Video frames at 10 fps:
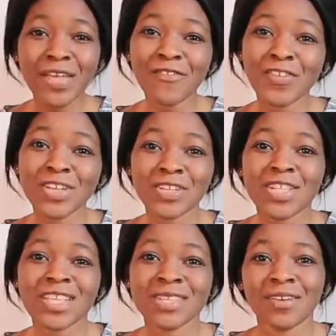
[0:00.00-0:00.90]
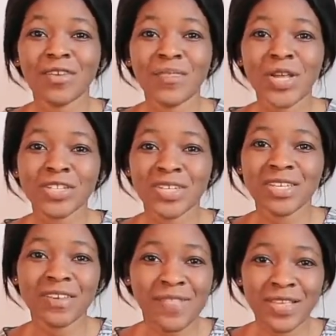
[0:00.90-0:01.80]
If you're new to this channel, make sure to
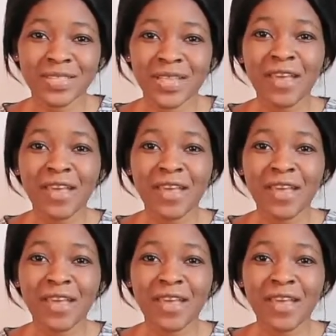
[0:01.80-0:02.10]
give this